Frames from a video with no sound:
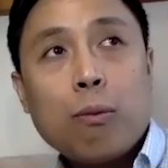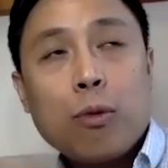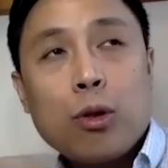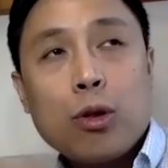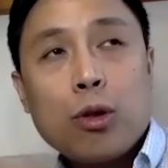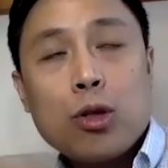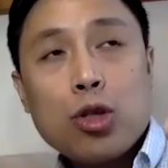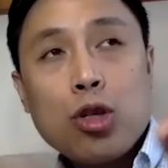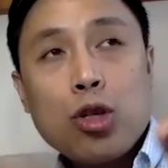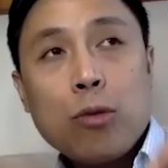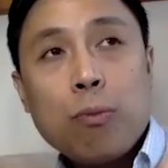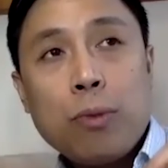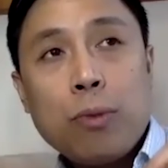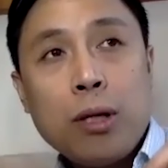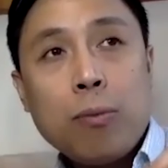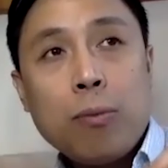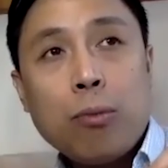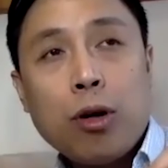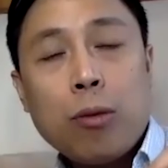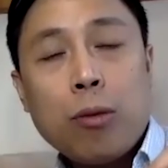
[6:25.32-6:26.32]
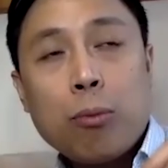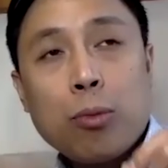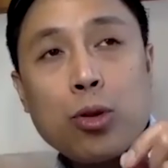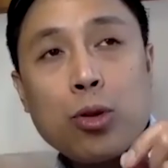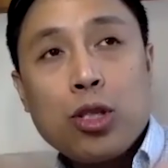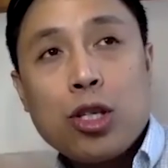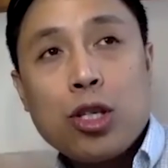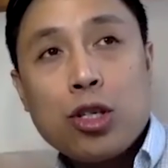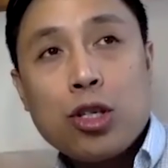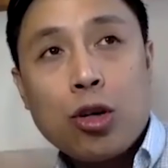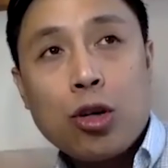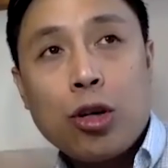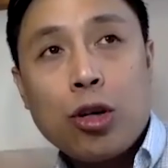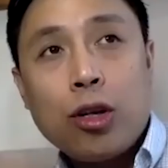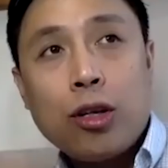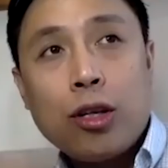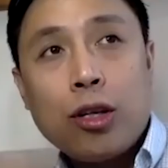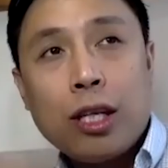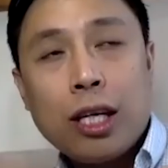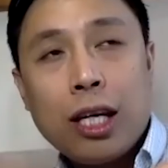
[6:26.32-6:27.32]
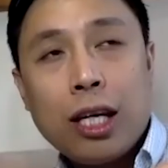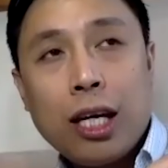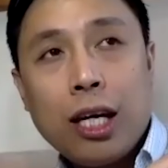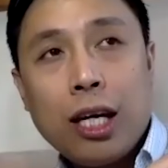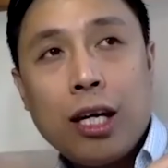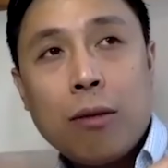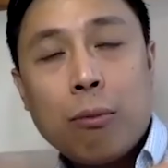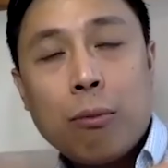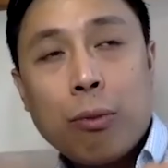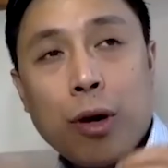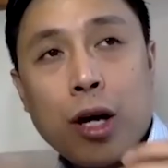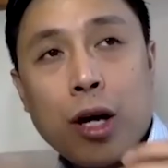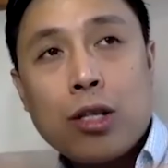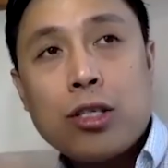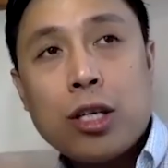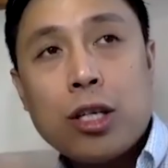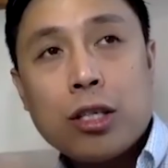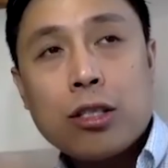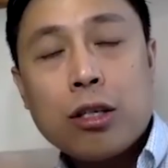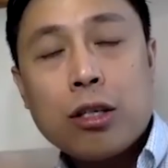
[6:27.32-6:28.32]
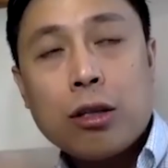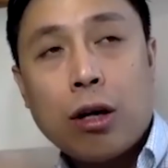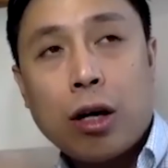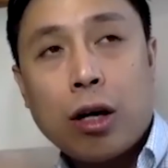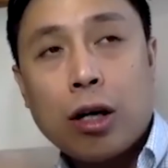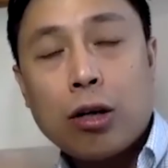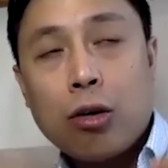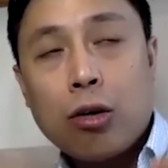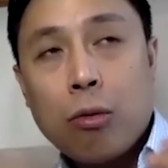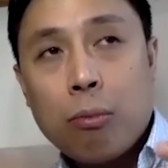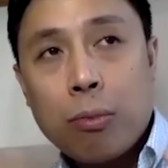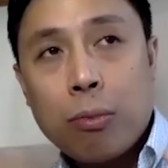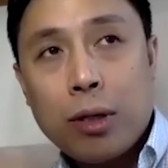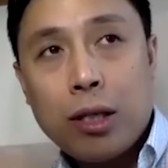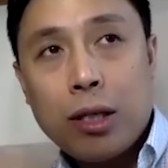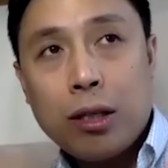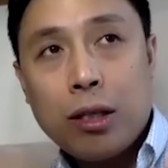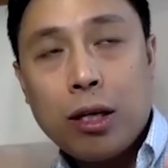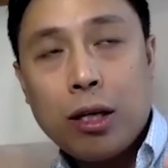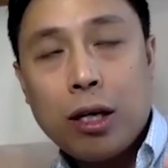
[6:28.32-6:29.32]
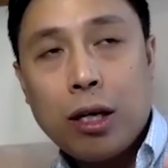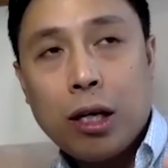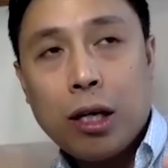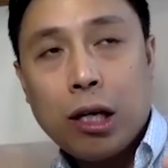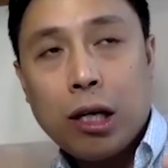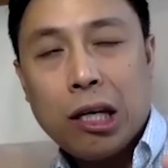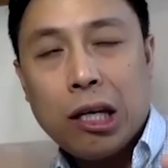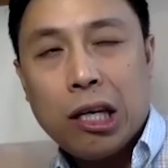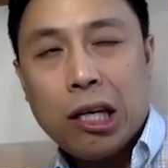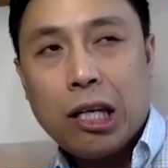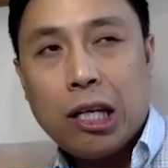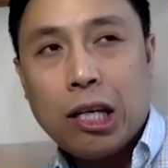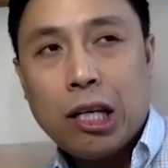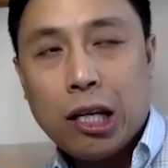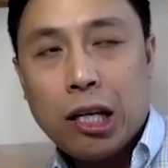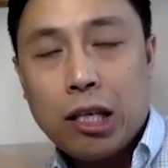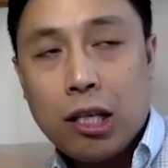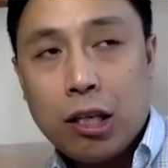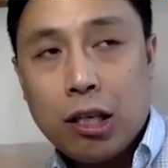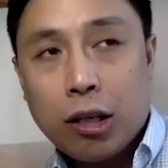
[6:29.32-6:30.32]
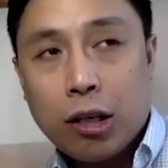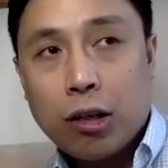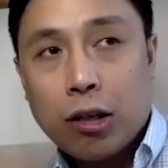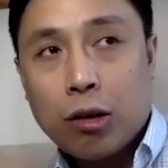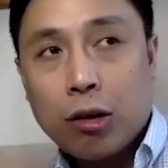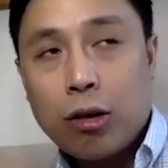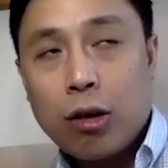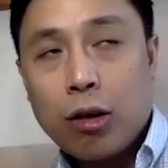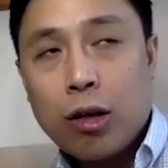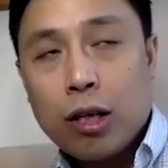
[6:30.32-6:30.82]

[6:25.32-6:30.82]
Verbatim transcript: Should people position in projects that are completing in a year